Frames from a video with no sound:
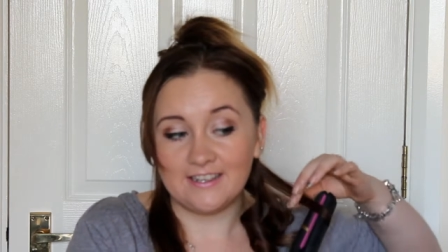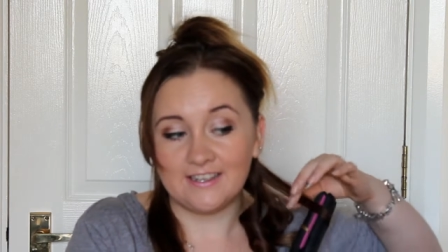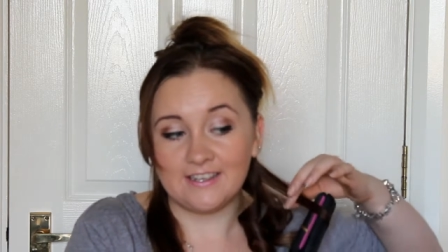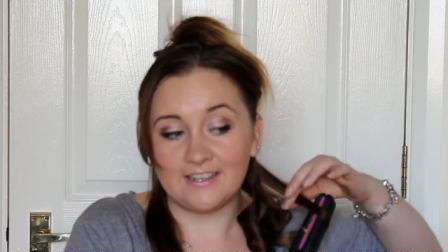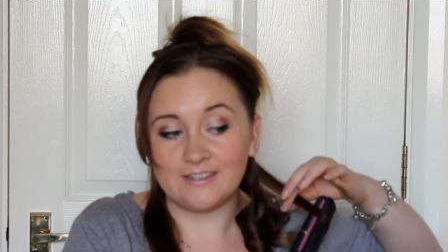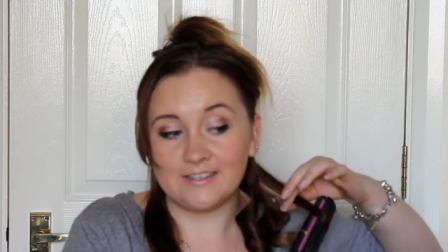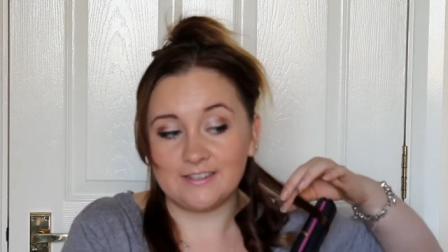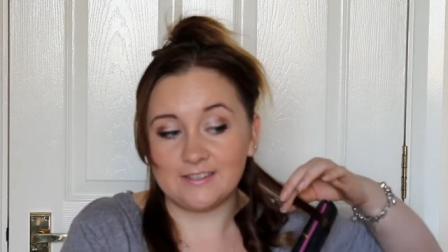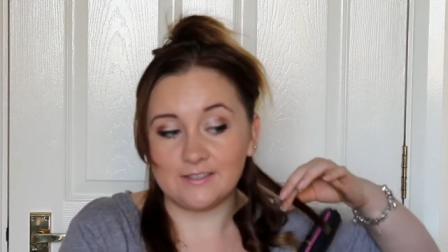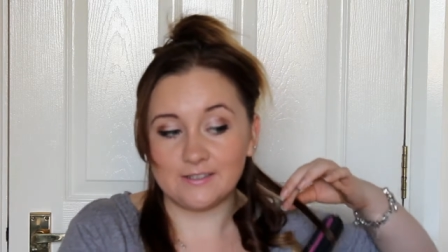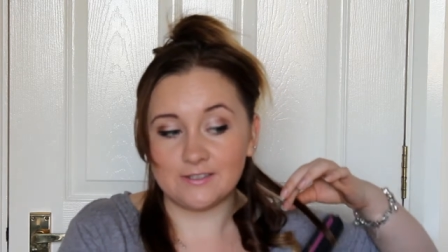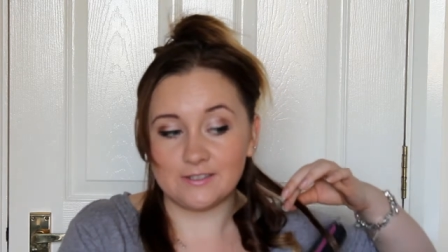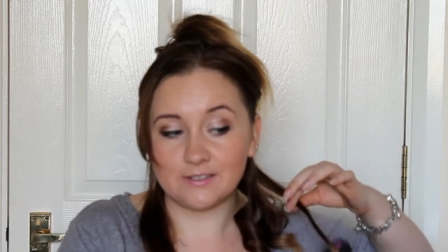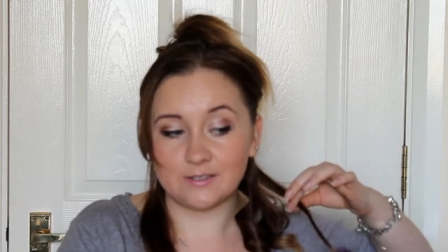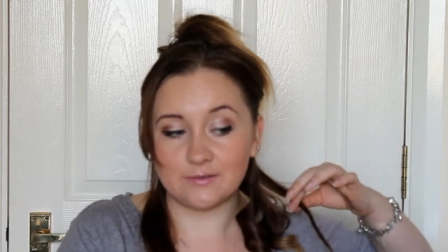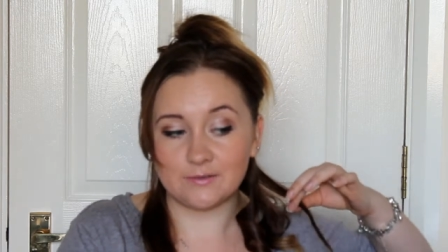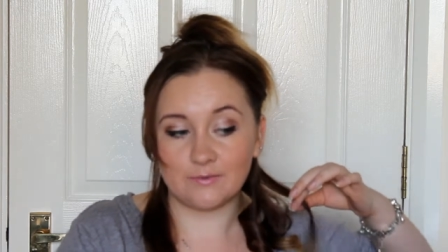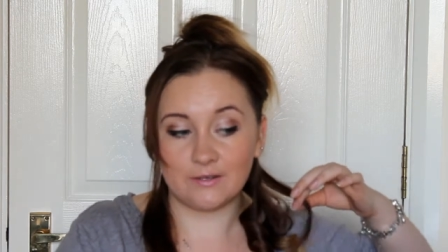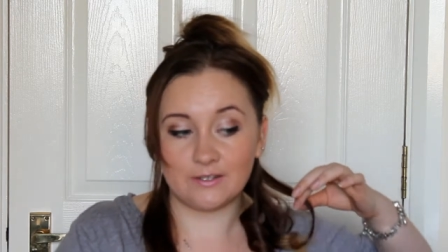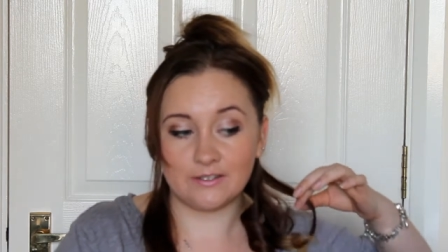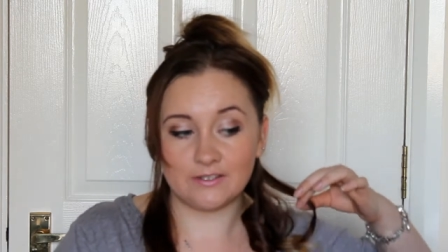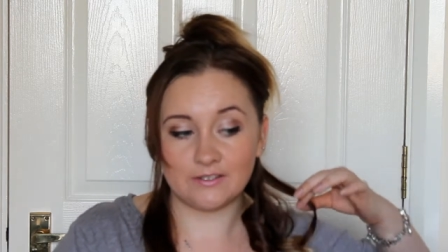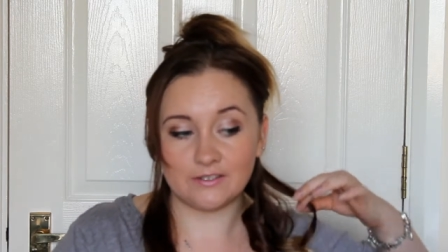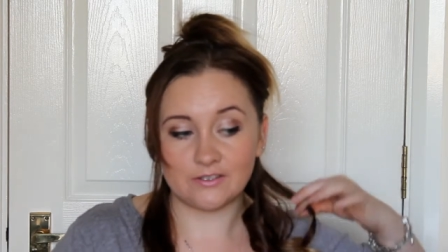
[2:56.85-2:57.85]
and you just
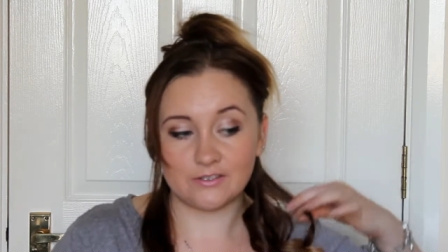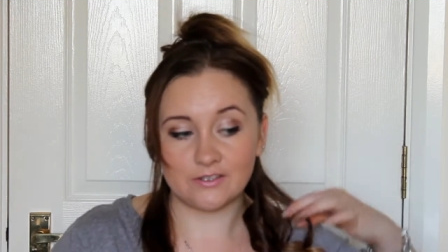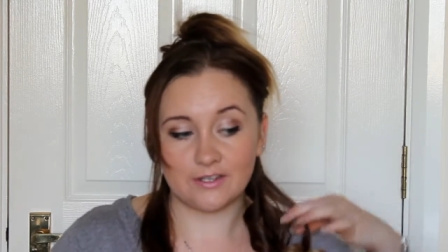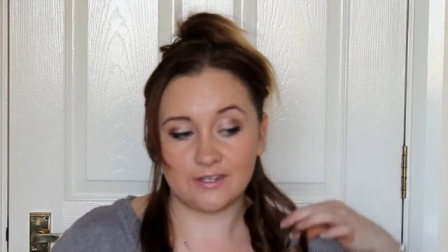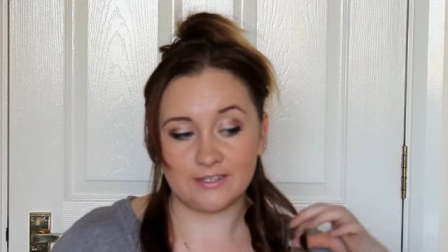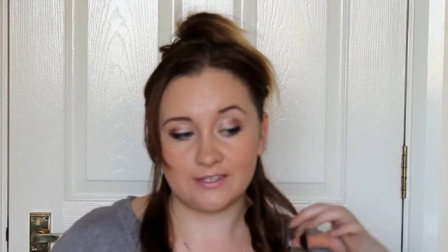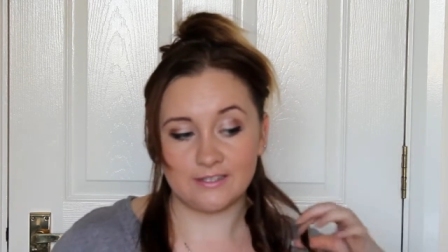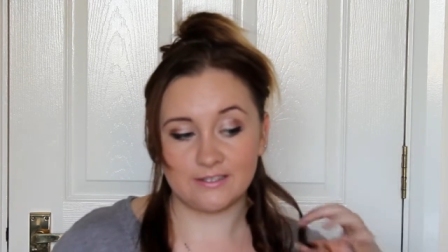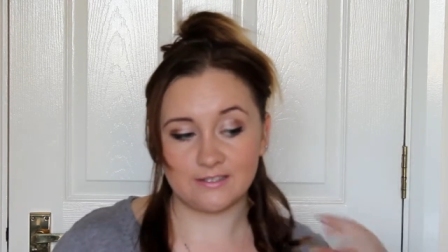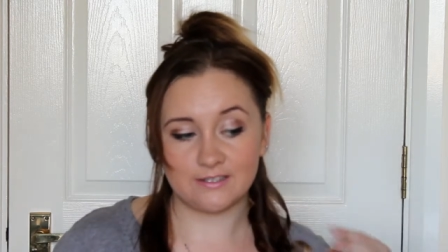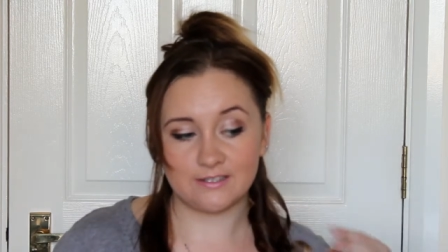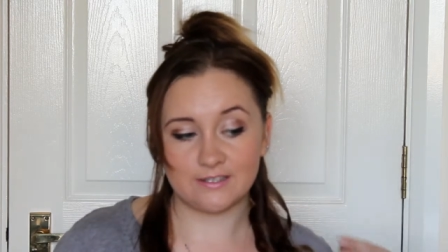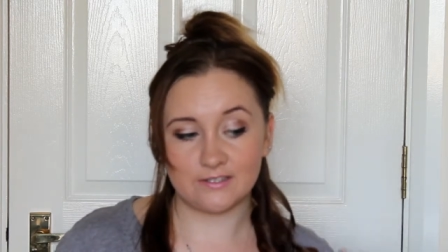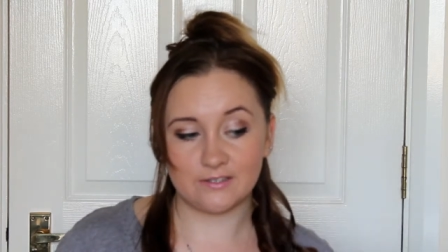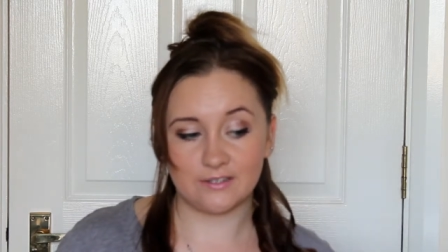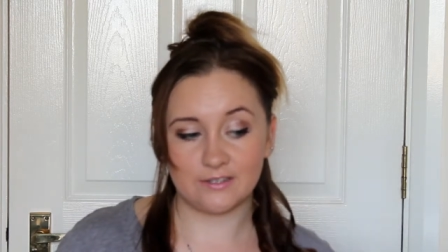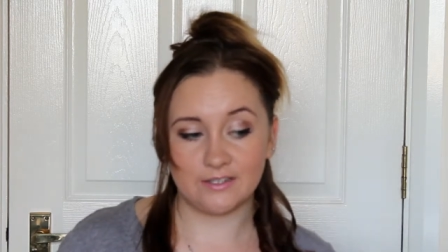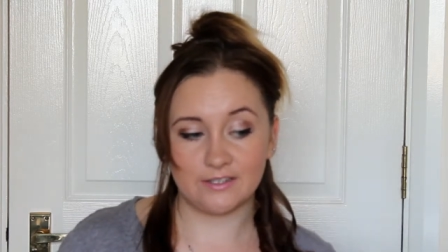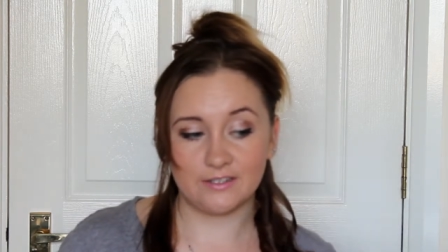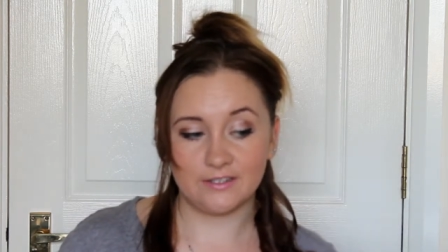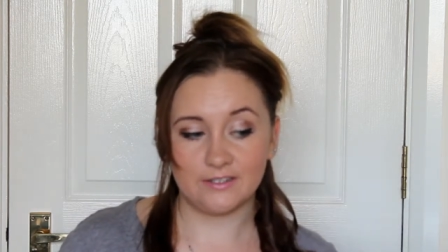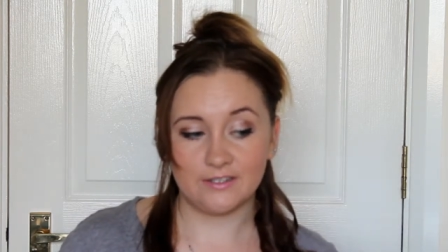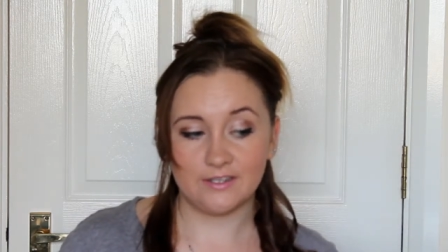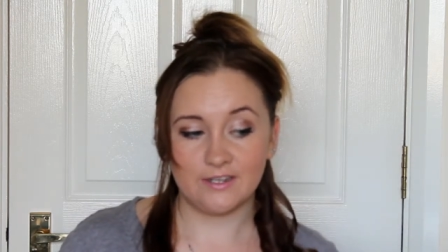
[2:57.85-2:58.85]
run the straighteners
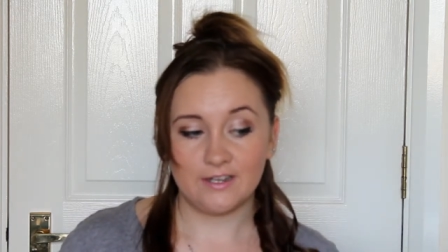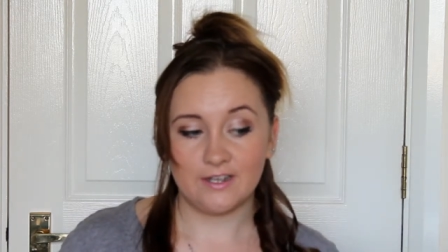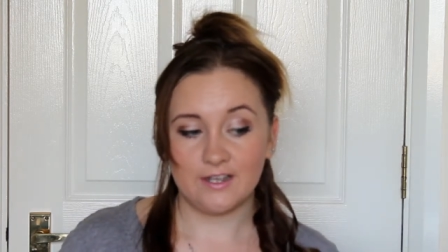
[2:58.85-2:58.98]
through.